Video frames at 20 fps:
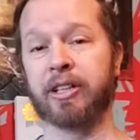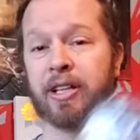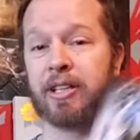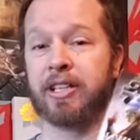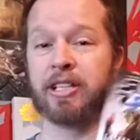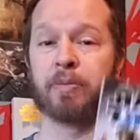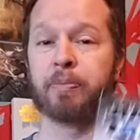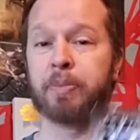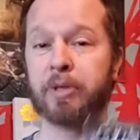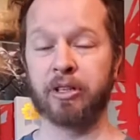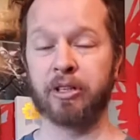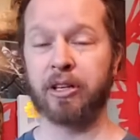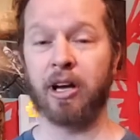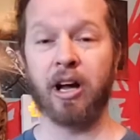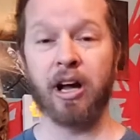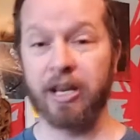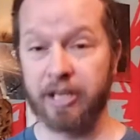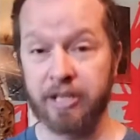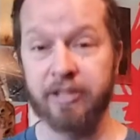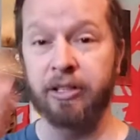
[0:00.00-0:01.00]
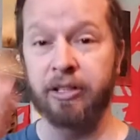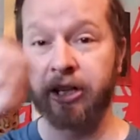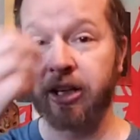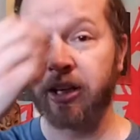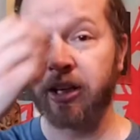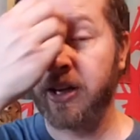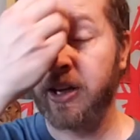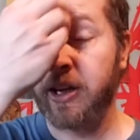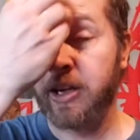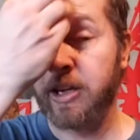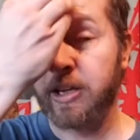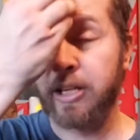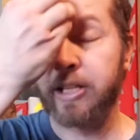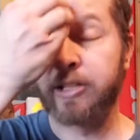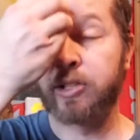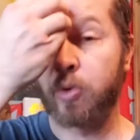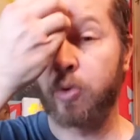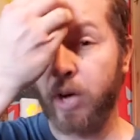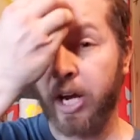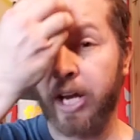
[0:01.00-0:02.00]
than this book, honestly.
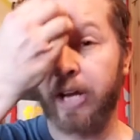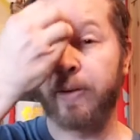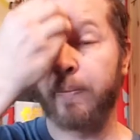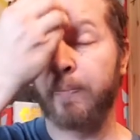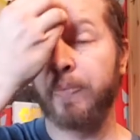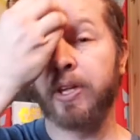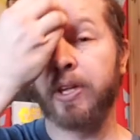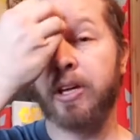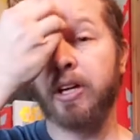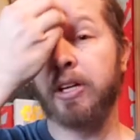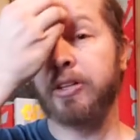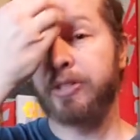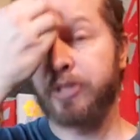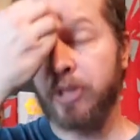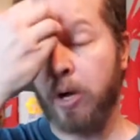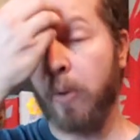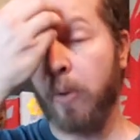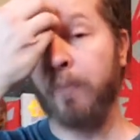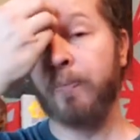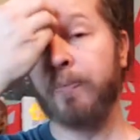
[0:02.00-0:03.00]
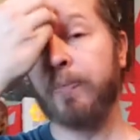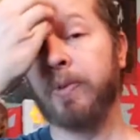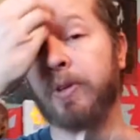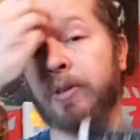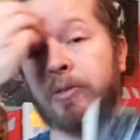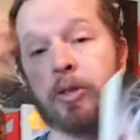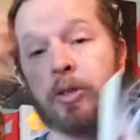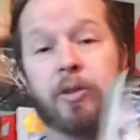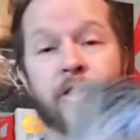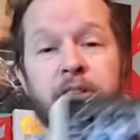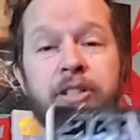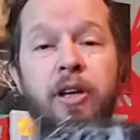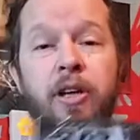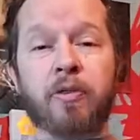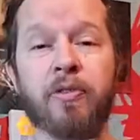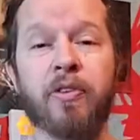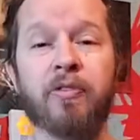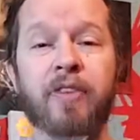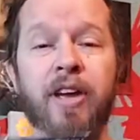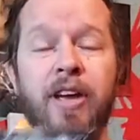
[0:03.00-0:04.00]
It's great. So, do
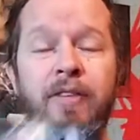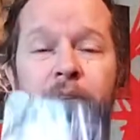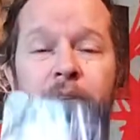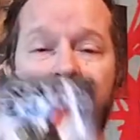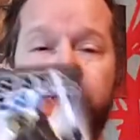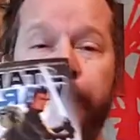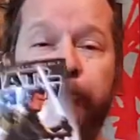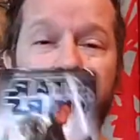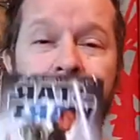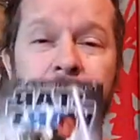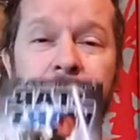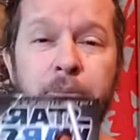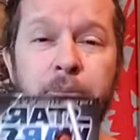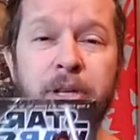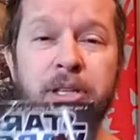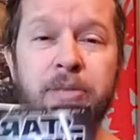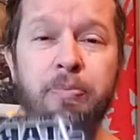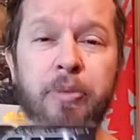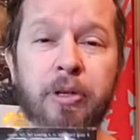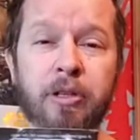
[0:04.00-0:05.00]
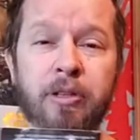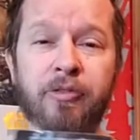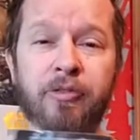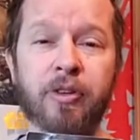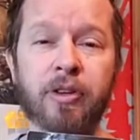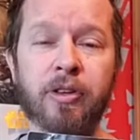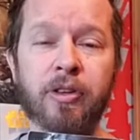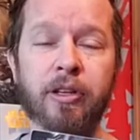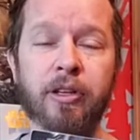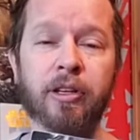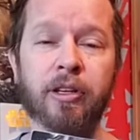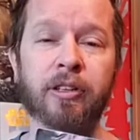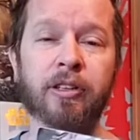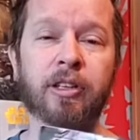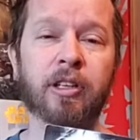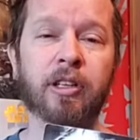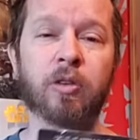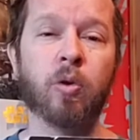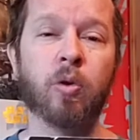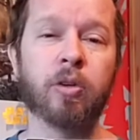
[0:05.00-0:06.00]
yourself a favor, pick up this book for the
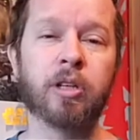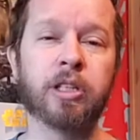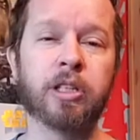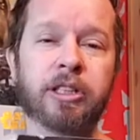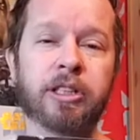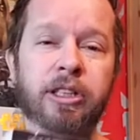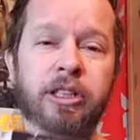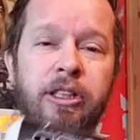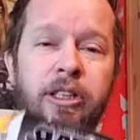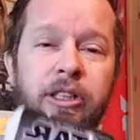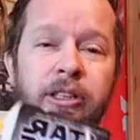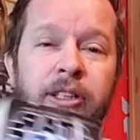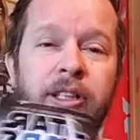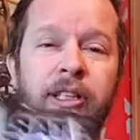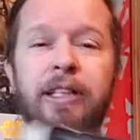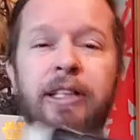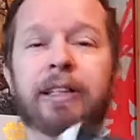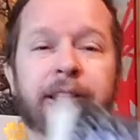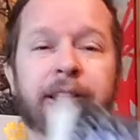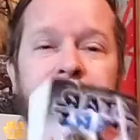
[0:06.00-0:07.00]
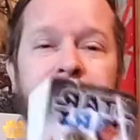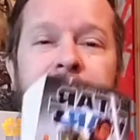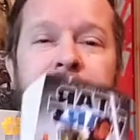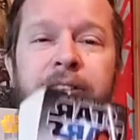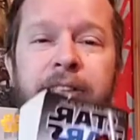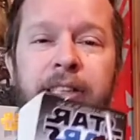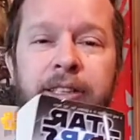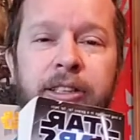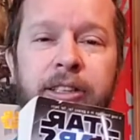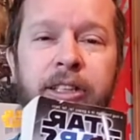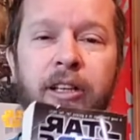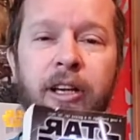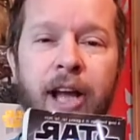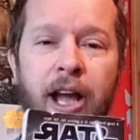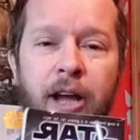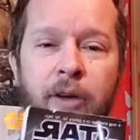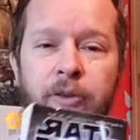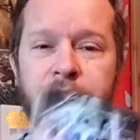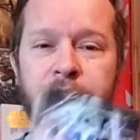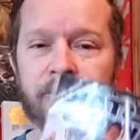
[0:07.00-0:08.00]
quarantine, get it sent to your
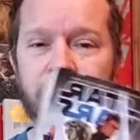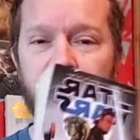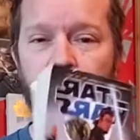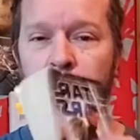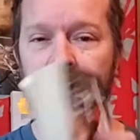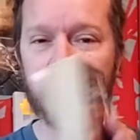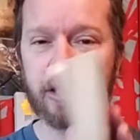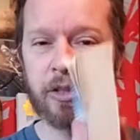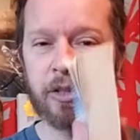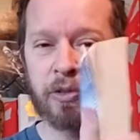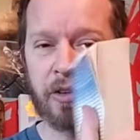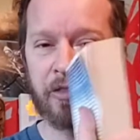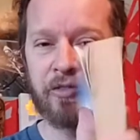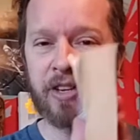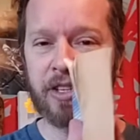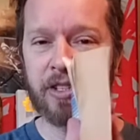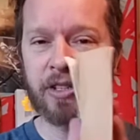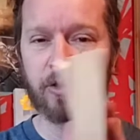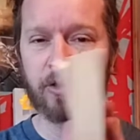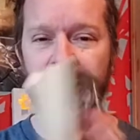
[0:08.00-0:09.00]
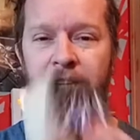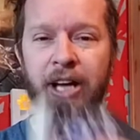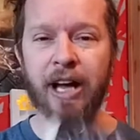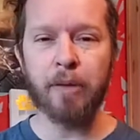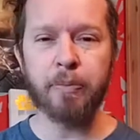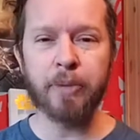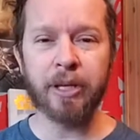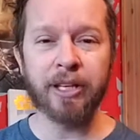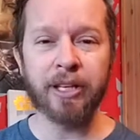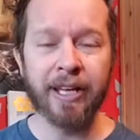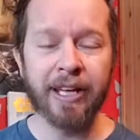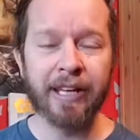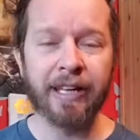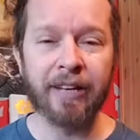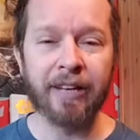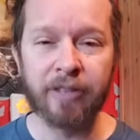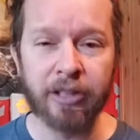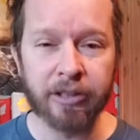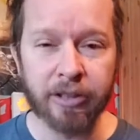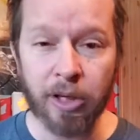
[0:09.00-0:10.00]
house if you want to do the physical copy.
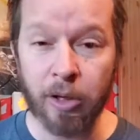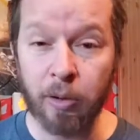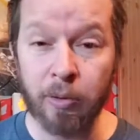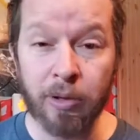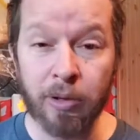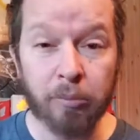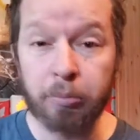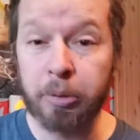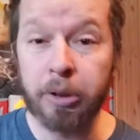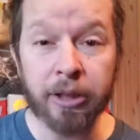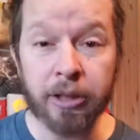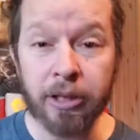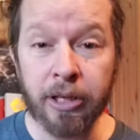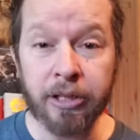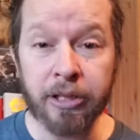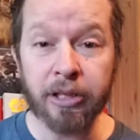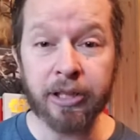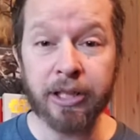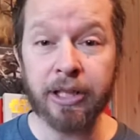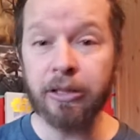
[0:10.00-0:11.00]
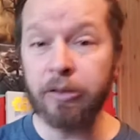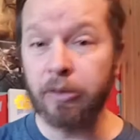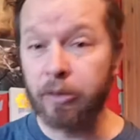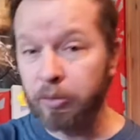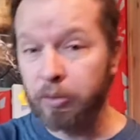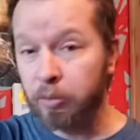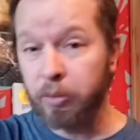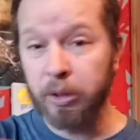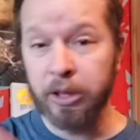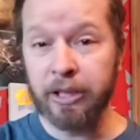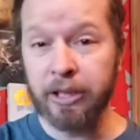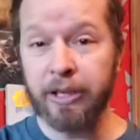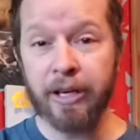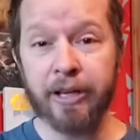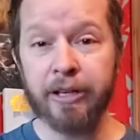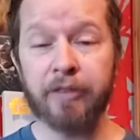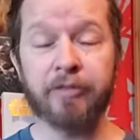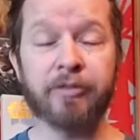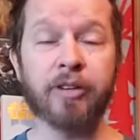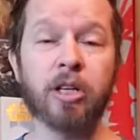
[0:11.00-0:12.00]
If you don't, put it on your Kindle, read it on
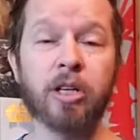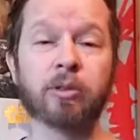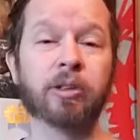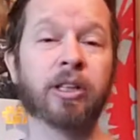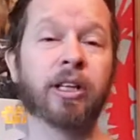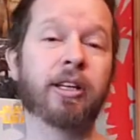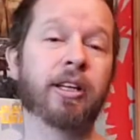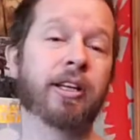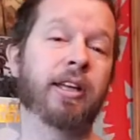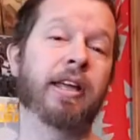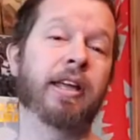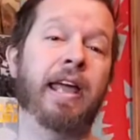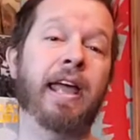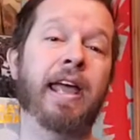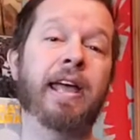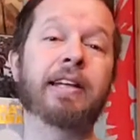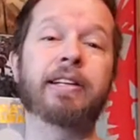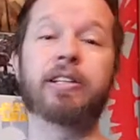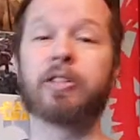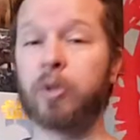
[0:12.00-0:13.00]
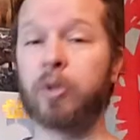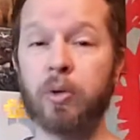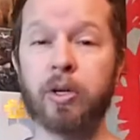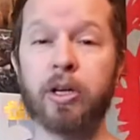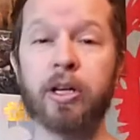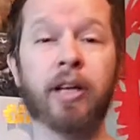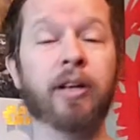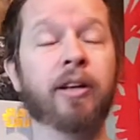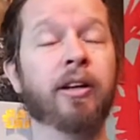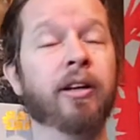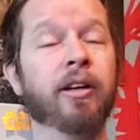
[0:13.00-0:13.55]
your phone, and enjoy